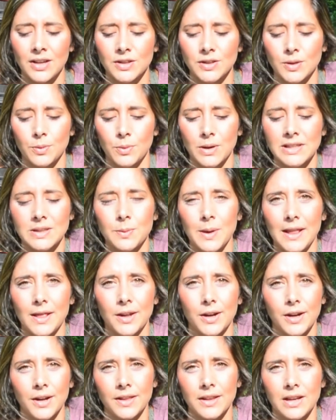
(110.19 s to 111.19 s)
So once we
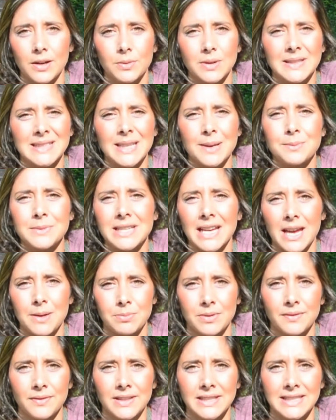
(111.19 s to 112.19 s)
learned that it was some
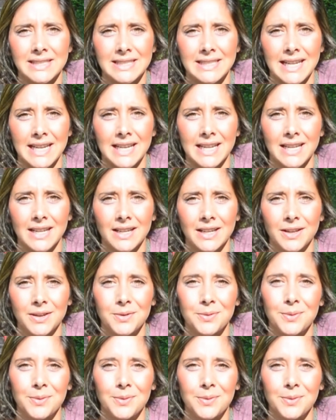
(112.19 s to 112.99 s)
type of a sting,